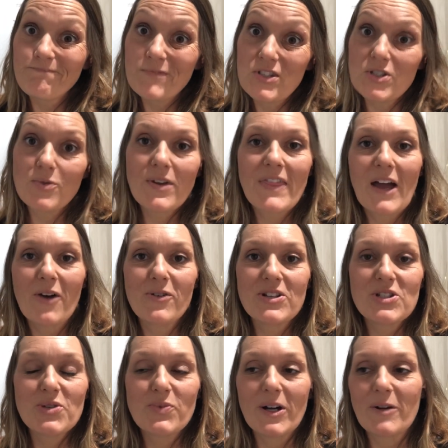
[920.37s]
do with that
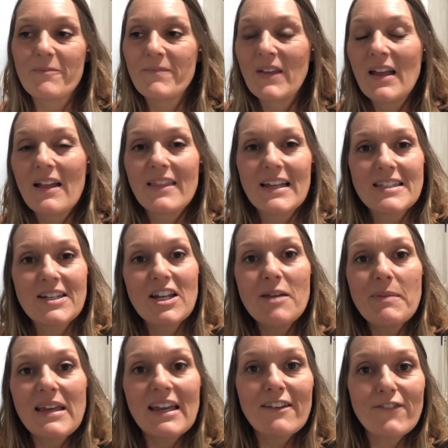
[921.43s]
what you will. That's going to
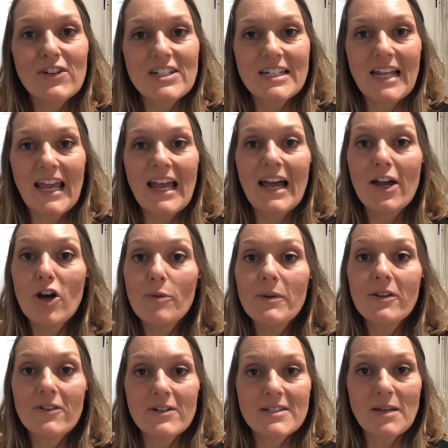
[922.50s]
be it for today. I hope
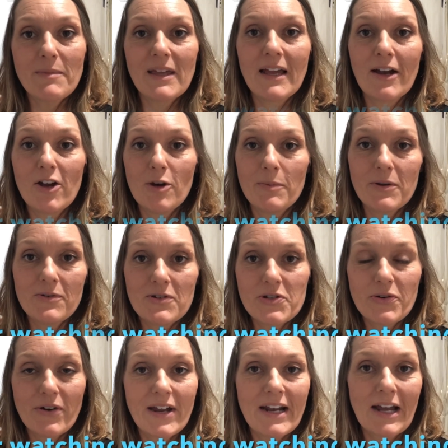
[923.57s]
you learned something. I hope you
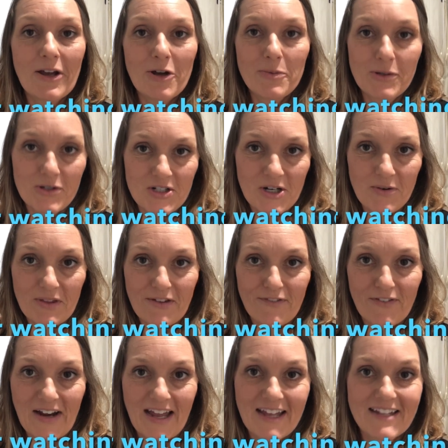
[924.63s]
enjoyed. I hope you'll share with a
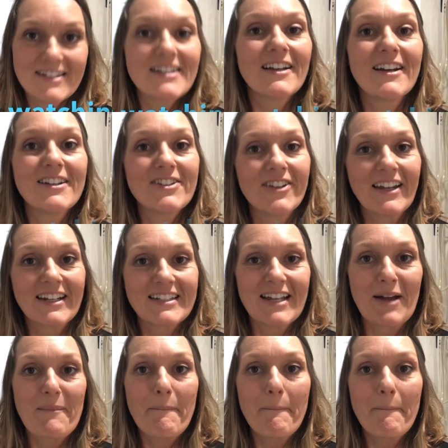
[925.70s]
friend. Until next time,